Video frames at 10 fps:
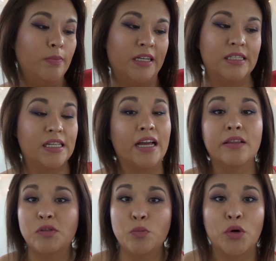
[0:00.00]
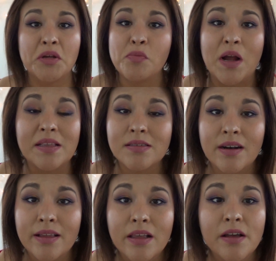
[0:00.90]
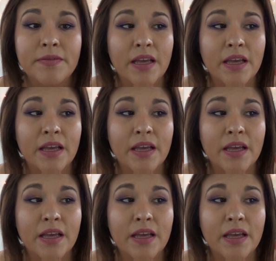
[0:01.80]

because I love supporting brands that I love,